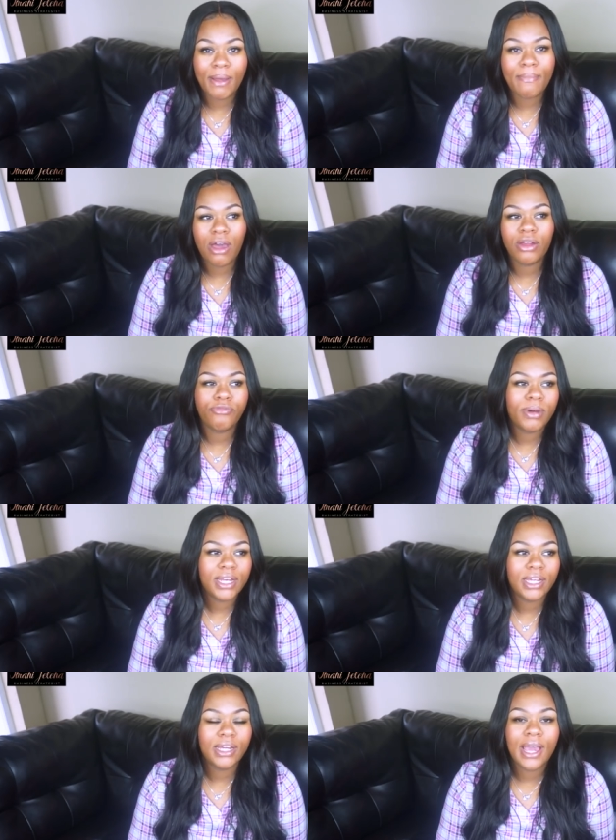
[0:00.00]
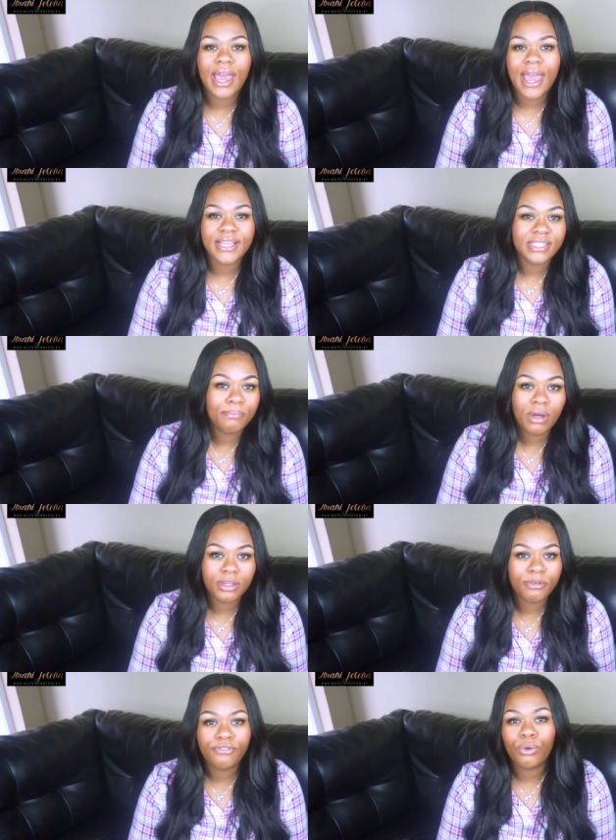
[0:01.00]
amount of money as the
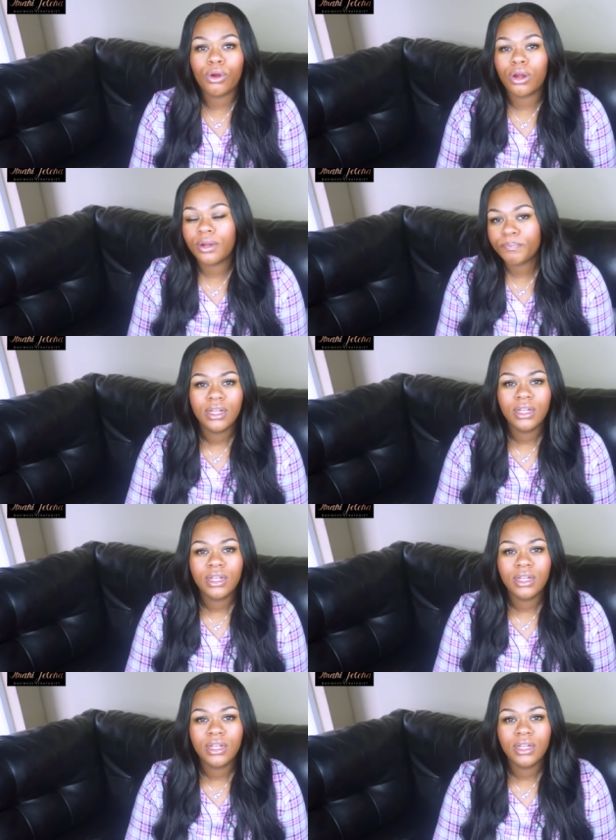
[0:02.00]
month before